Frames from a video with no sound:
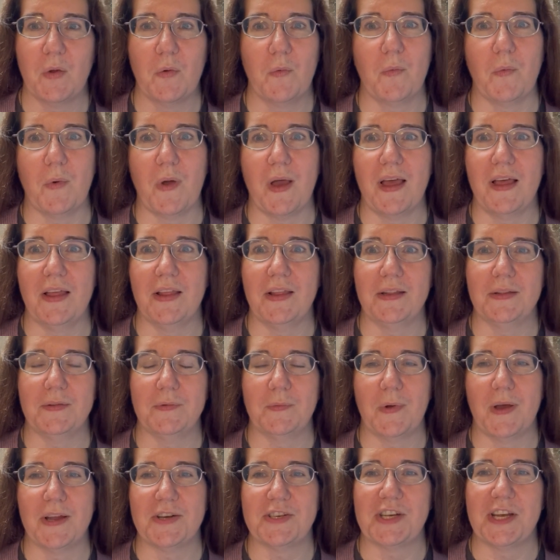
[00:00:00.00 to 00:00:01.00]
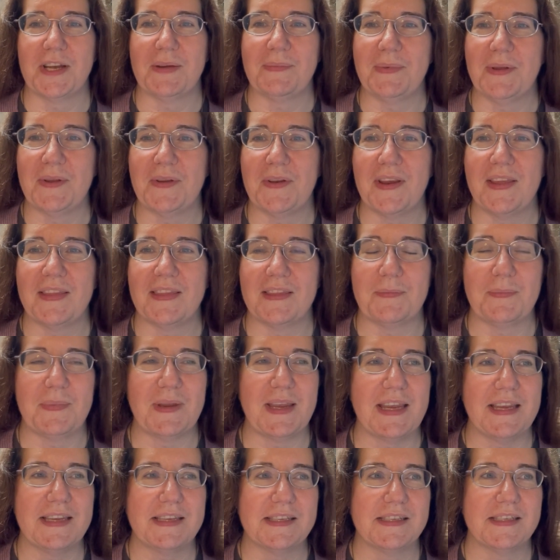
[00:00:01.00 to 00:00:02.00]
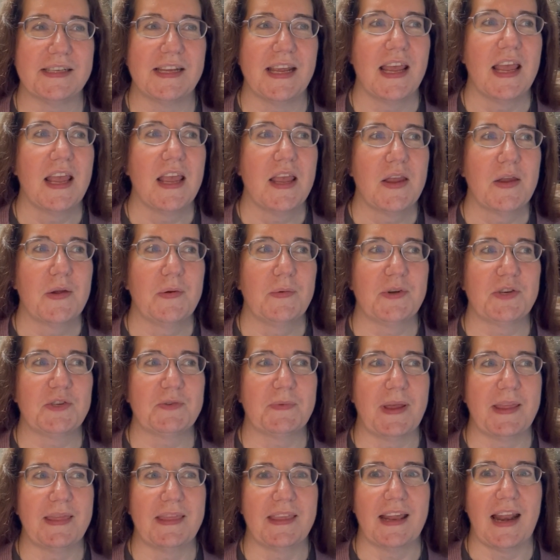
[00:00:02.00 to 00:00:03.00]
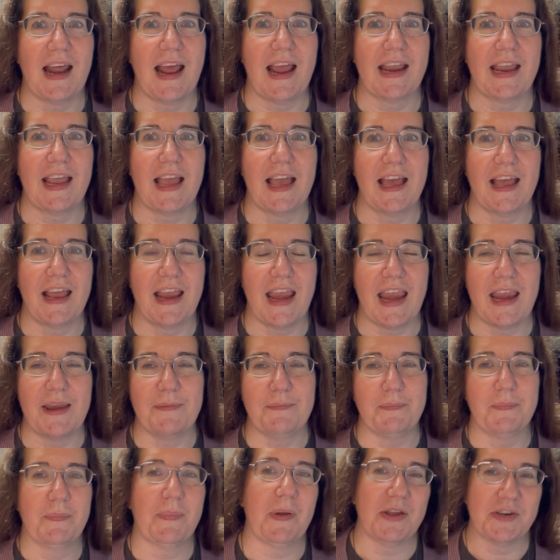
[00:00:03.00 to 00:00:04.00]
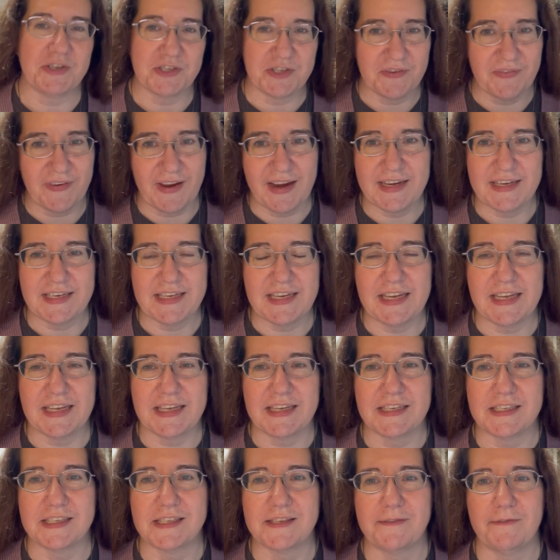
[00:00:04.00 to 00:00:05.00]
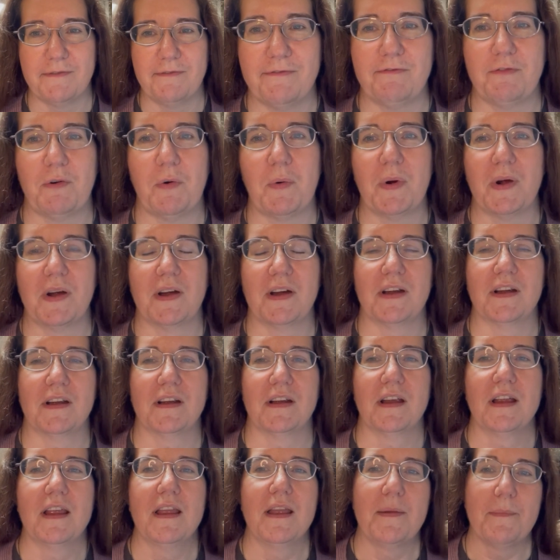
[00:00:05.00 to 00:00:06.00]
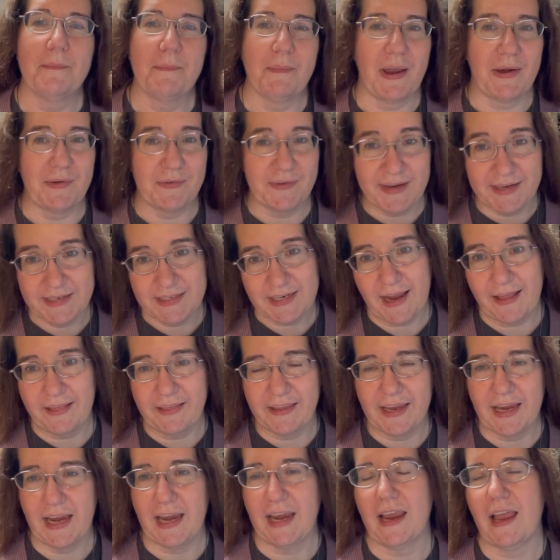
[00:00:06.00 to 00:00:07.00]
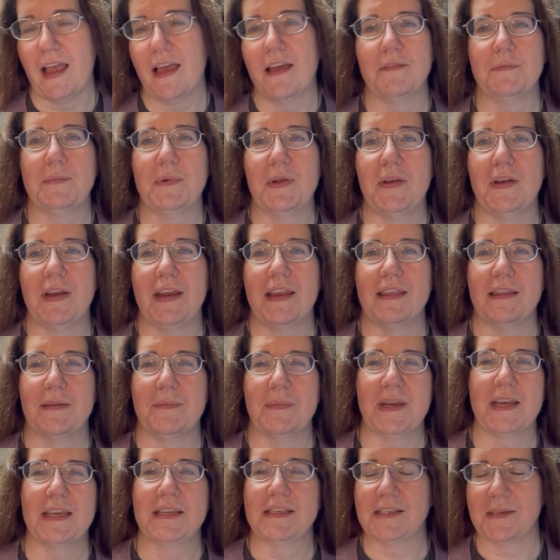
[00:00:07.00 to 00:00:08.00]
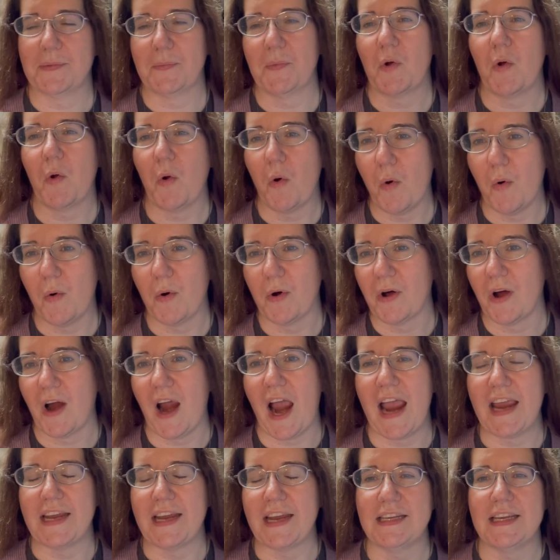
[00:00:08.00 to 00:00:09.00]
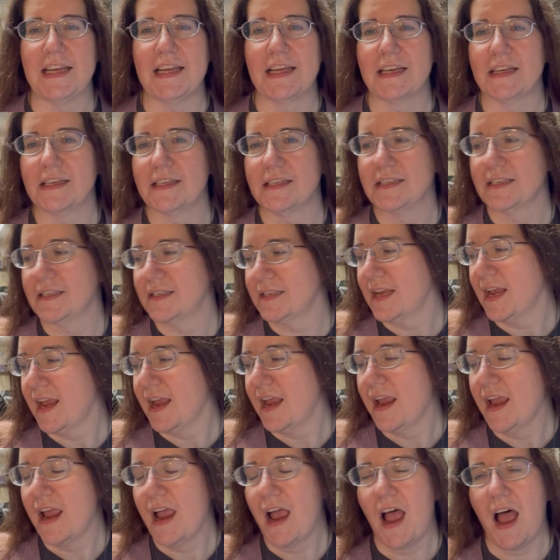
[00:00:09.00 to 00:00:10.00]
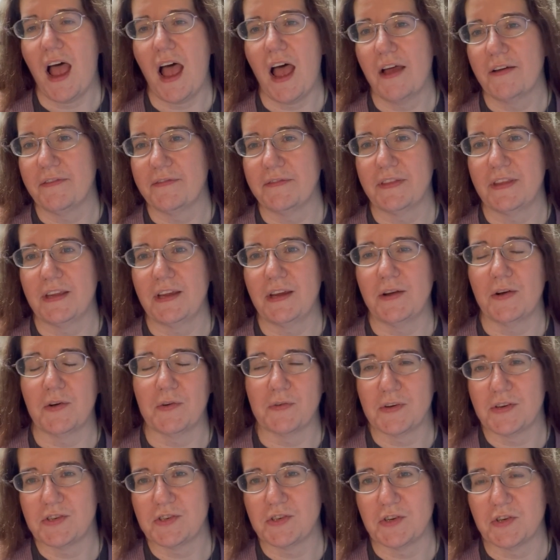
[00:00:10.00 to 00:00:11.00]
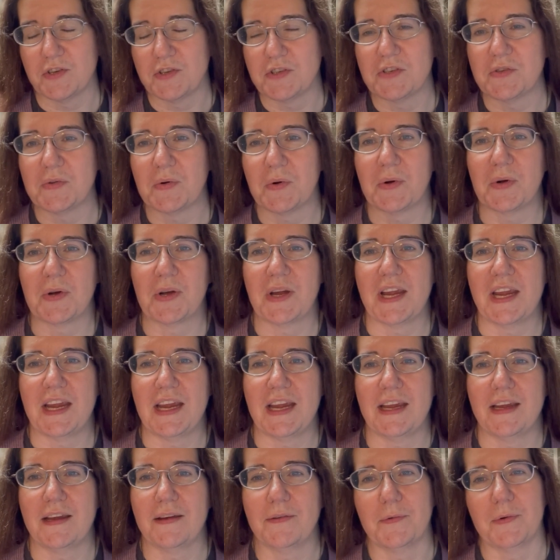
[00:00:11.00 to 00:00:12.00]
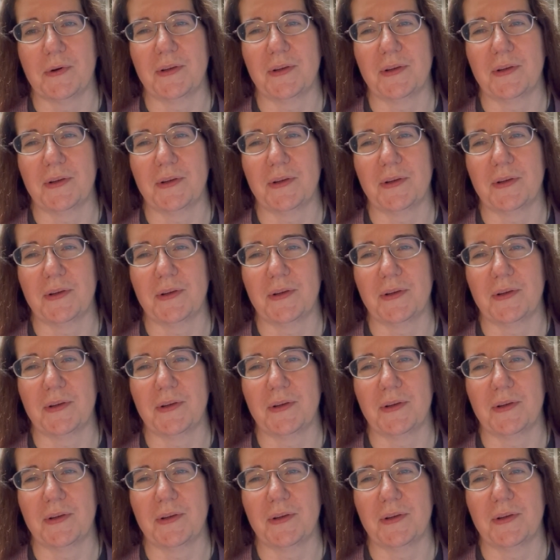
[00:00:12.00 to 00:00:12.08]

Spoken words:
while watching Beauty and the Beast, which meant that I got a bunch of ideas for my retelling of Beauty and the Beast, some core ideas of the original story,